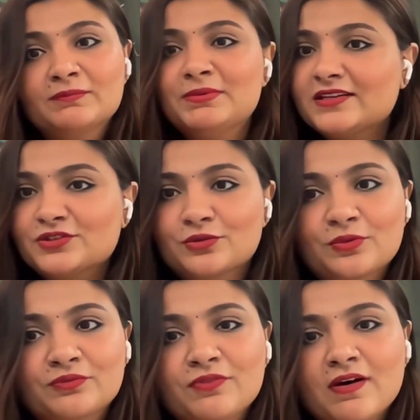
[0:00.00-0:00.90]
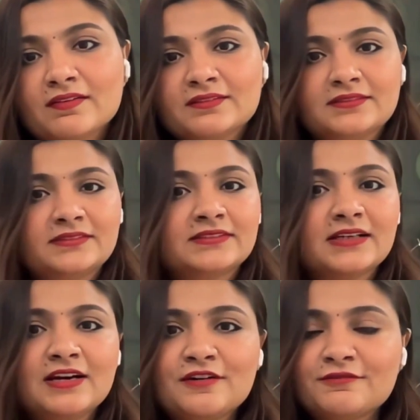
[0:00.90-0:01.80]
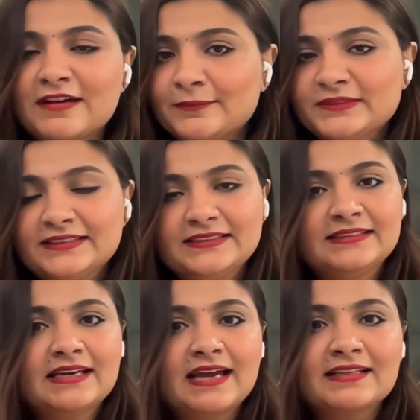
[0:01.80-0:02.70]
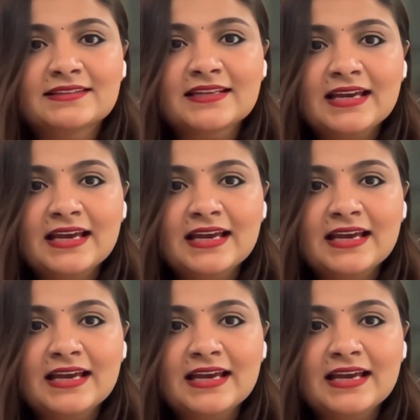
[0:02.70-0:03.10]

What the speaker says: be it your own father, family, and